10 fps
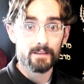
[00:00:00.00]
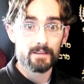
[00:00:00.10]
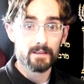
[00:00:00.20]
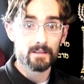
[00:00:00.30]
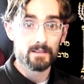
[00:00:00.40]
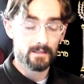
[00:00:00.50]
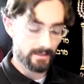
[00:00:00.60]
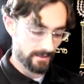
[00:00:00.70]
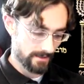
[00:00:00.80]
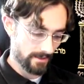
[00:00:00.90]
the
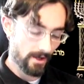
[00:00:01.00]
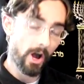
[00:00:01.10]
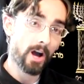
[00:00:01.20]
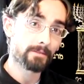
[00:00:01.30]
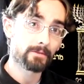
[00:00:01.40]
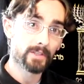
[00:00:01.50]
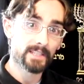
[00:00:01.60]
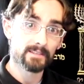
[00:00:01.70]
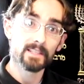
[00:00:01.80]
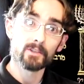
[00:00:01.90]

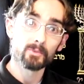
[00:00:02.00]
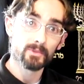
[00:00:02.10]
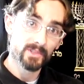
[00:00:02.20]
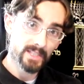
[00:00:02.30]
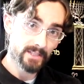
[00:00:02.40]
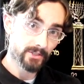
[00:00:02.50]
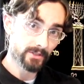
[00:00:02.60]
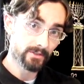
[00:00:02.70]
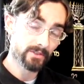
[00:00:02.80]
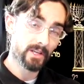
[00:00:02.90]
offerings and their procedures.